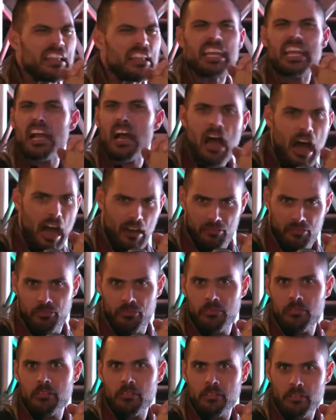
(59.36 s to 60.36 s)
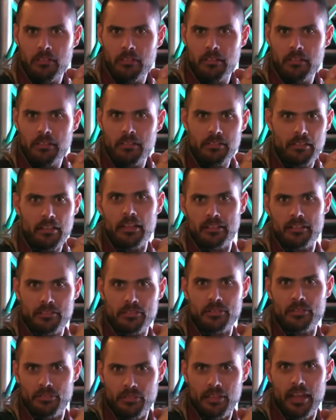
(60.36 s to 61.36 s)
and we've been kind of put into
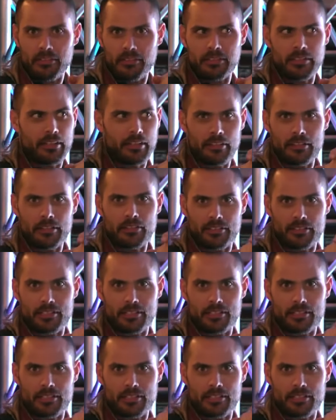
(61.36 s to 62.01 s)
our own little weird